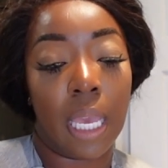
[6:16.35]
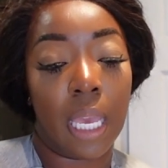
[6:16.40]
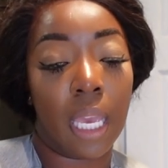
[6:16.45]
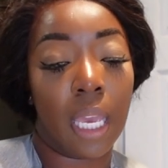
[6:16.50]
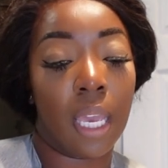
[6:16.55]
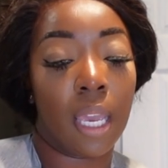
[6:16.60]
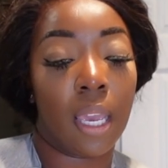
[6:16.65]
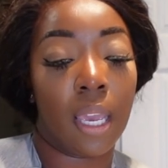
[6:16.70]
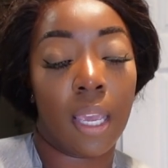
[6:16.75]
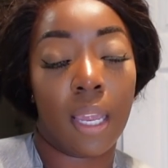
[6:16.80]

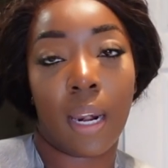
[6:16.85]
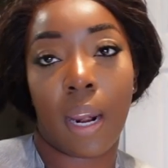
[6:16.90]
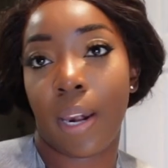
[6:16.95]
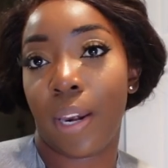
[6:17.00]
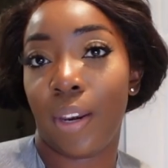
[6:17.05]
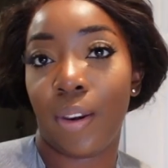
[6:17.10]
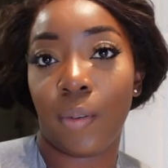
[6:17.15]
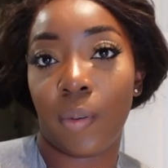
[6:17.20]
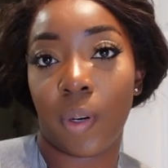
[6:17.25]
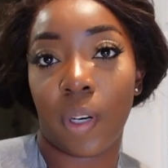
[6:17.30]
And I
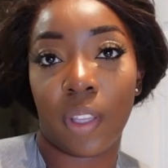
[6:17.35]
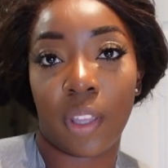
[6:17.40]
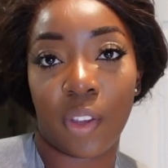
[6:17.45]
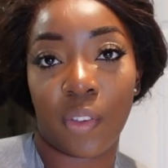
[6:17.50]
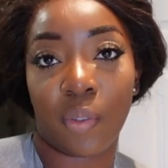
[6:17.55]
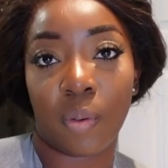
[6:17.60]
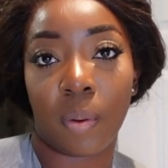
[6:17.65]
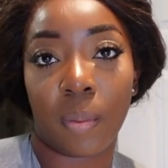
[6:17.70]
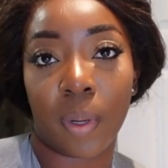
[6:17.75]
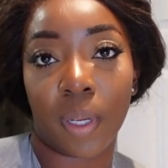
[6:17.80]
didn't do anything
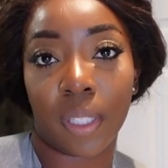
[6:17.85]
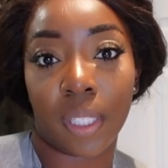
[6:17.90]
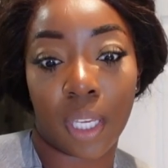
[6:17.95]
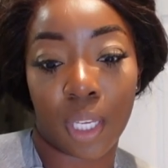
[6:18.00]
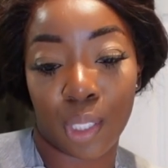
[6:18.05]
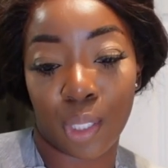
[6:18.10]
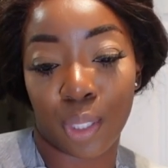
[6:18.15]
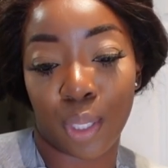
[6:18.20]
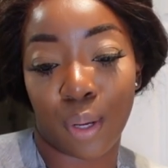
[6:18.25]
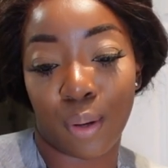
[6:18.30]
for my
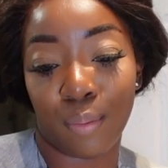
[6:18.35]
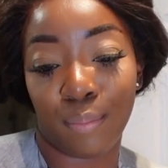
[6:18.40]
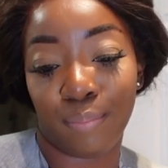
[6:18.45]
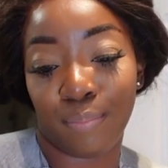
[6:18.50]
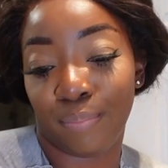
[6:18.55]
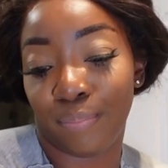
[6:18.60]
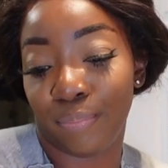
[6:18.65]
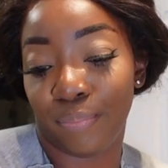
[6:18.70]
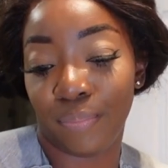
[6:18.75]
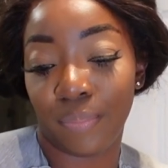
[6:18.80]
birthday, so
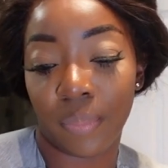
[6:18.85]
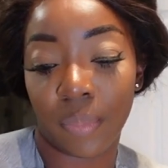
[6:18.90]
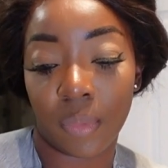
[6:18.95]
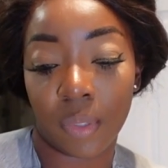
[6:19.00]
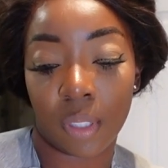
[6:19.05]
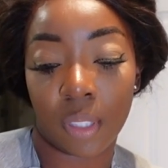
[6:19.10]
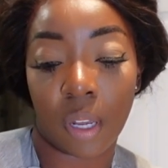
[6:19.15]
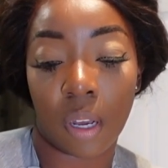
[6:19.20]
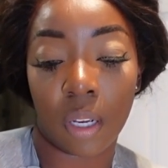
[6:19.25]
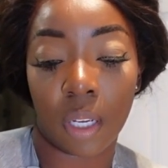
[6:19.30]

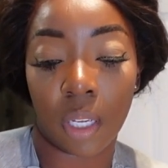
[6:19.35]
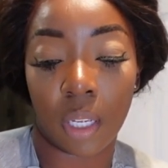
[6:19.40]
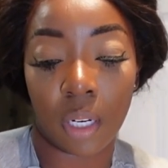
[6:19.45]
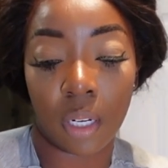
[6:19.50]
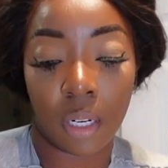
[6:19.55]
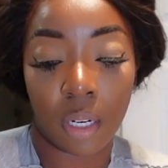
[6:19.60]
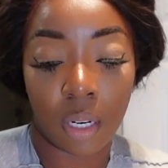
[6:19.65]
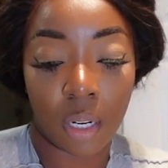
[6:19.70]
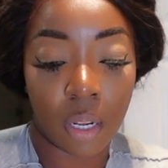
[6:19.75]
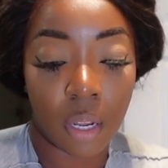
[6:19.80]
it's all good.
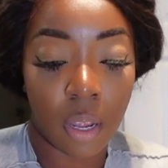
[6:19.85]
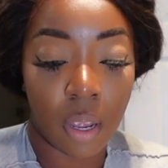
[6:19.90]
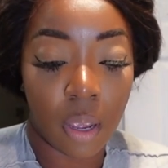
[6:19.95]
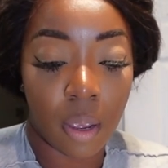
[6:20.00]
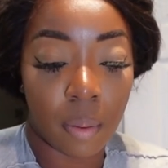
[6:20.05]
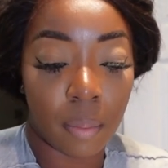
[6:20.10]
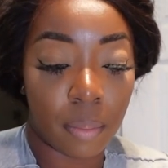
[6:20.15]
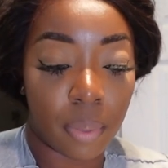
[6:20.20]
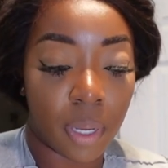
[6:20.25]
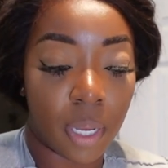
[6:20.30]

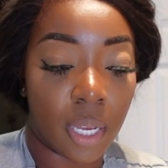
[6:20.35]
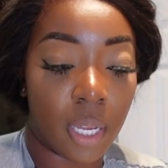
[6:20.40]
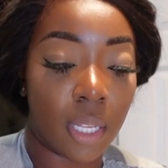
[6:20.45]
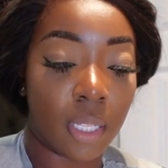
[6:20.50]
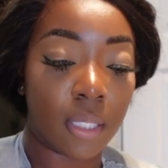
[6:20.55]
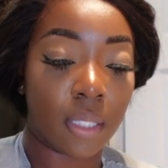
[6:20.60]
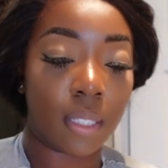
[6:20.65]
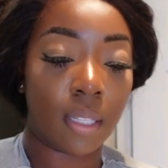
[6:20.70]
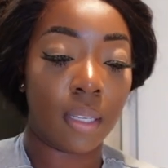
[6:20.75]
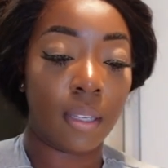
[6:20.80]

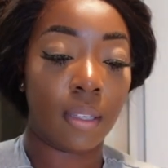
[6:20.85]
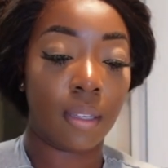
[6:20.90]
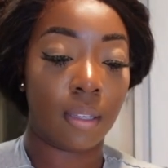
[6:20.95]
But